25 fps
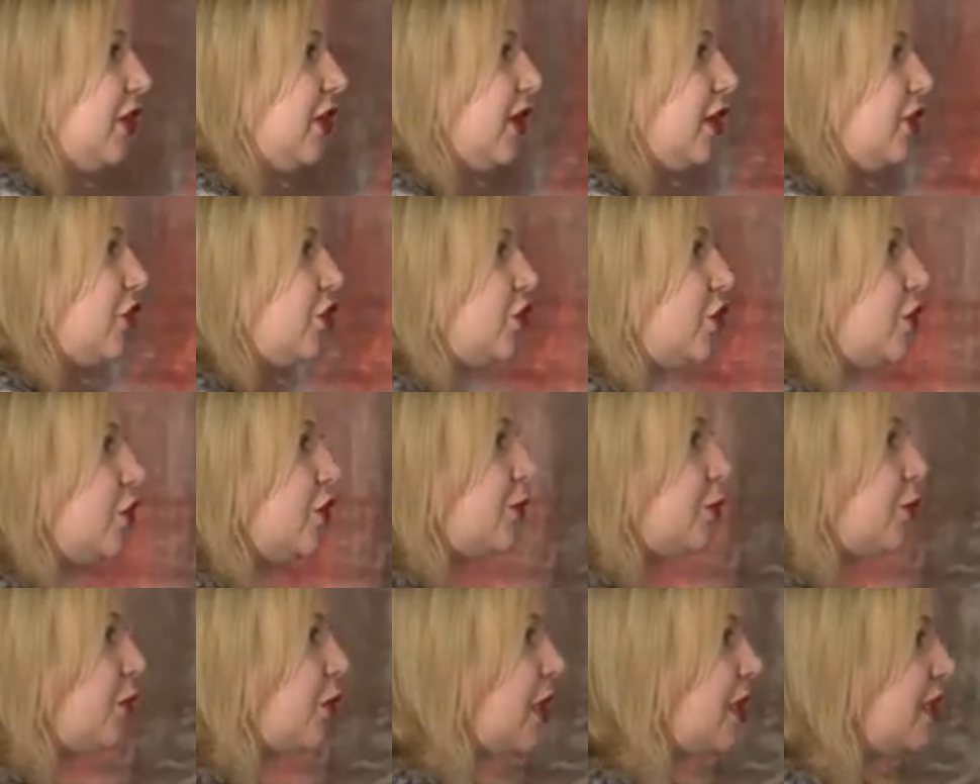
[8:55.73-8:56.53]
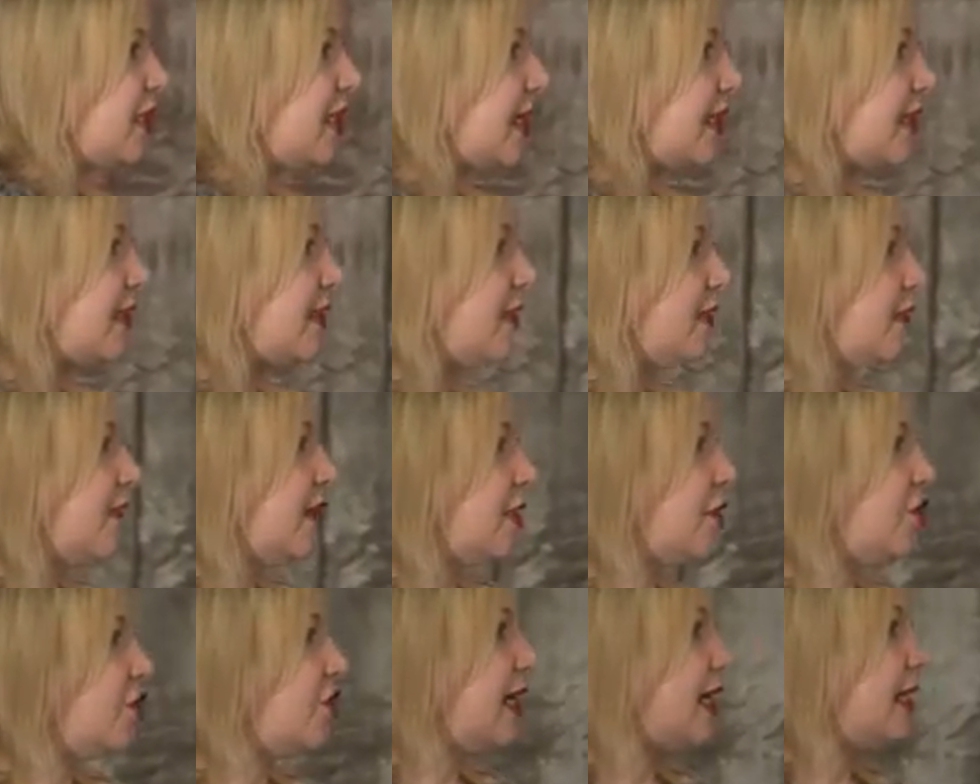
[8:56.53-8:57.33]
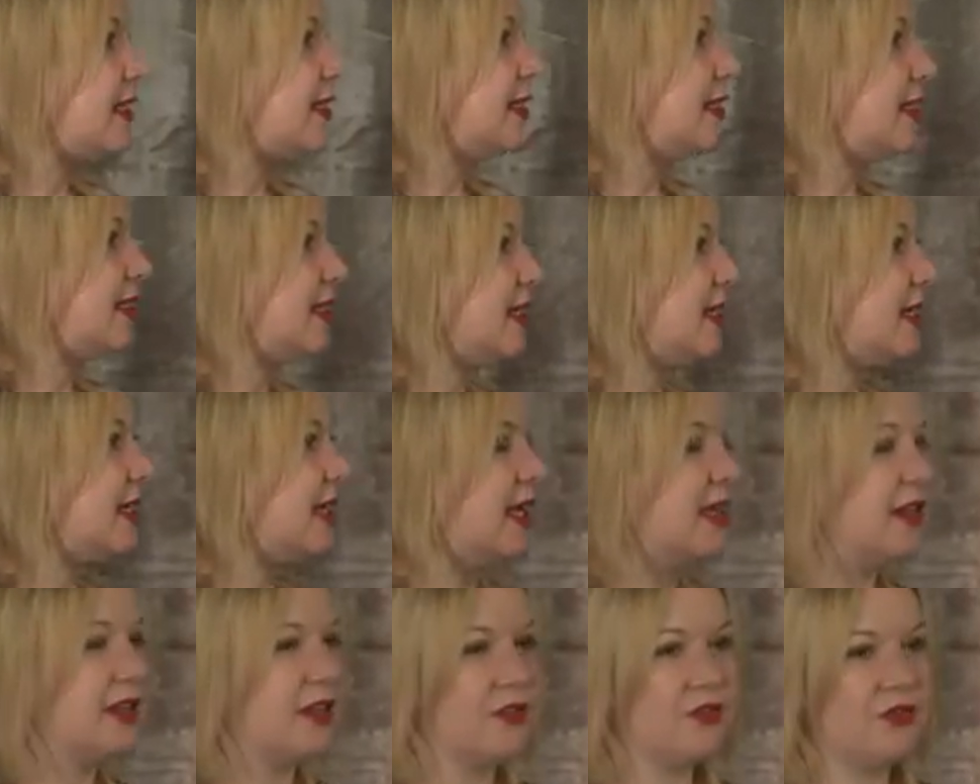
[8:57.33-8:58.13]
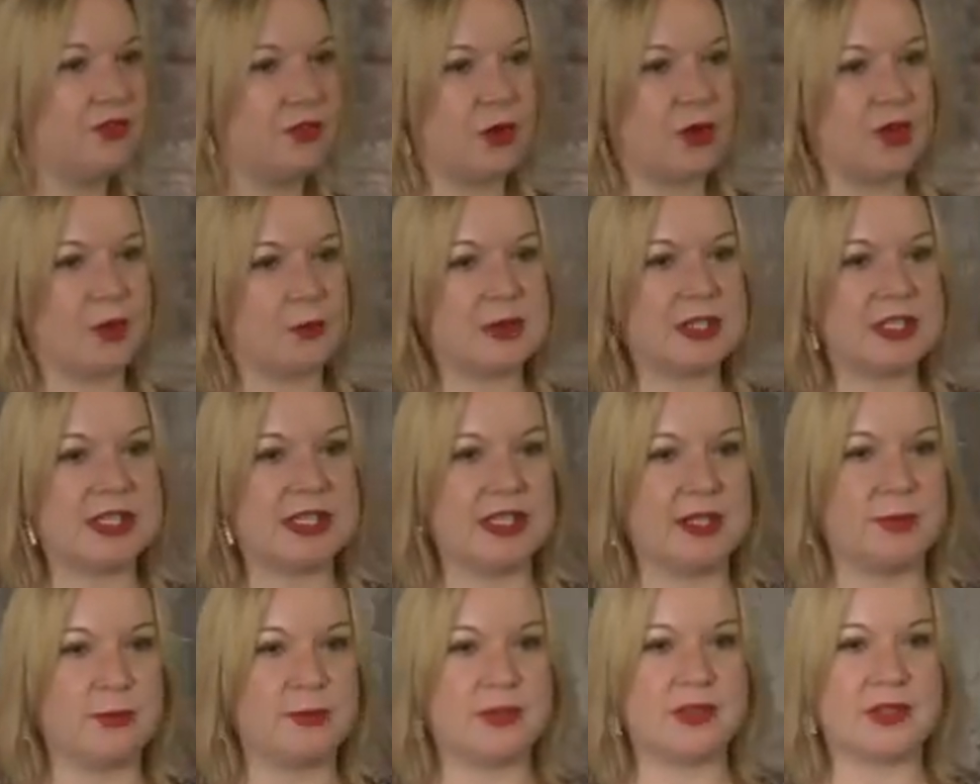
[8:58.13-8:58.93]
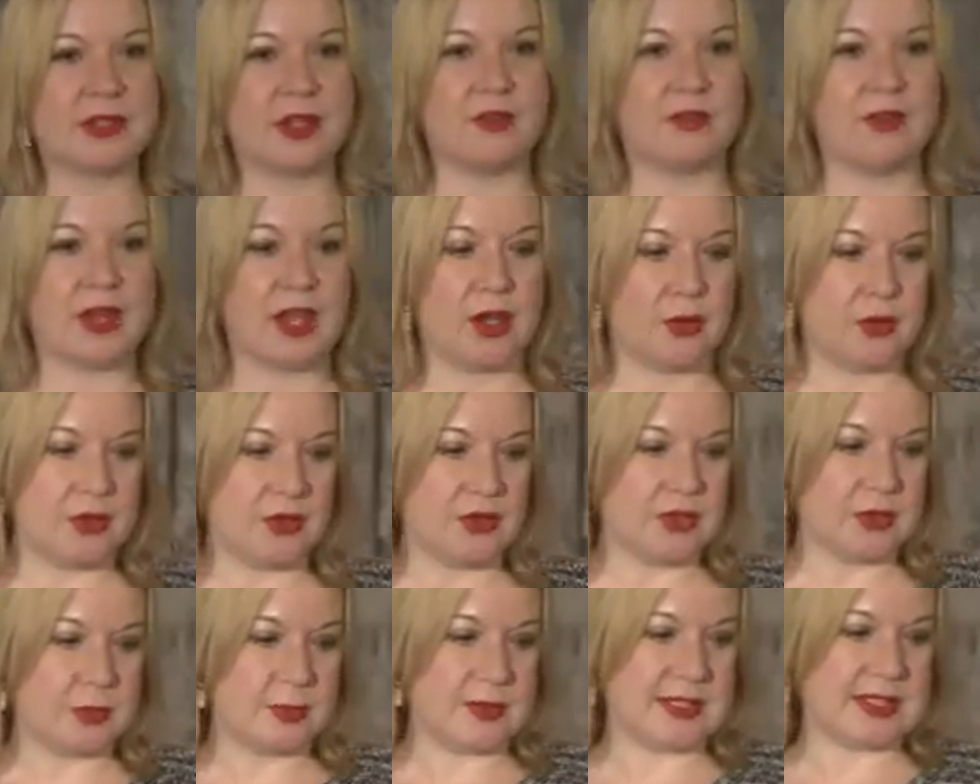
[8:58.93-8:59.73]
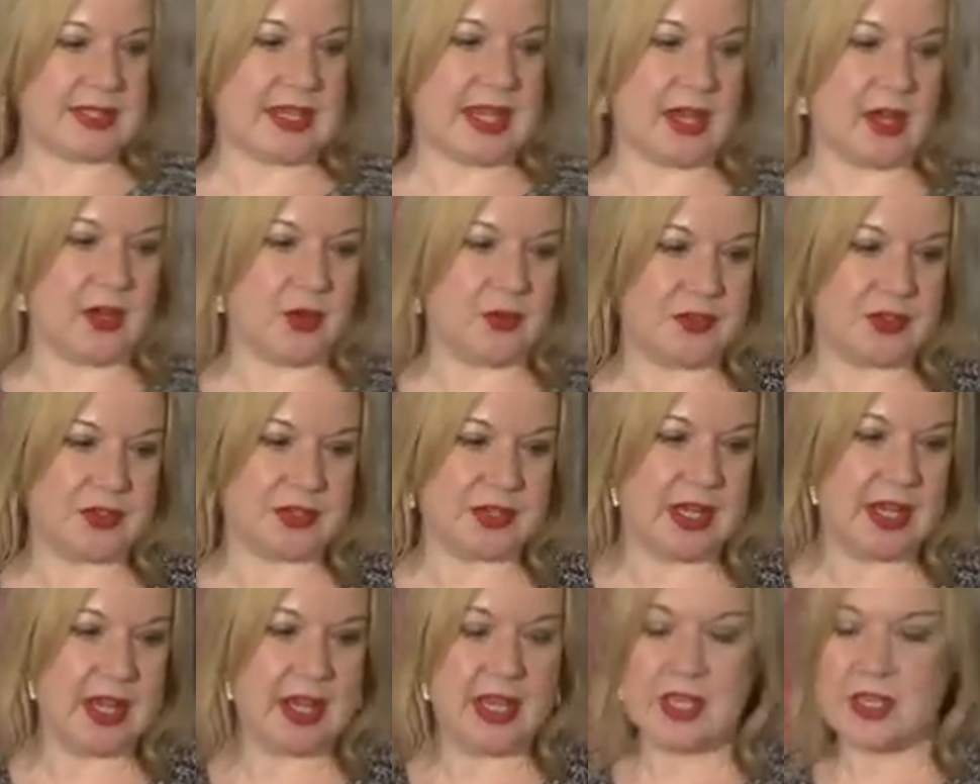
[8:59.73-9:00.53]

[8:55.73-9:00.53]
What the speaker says: They choose projects that they're interested in and they form teams around themselves.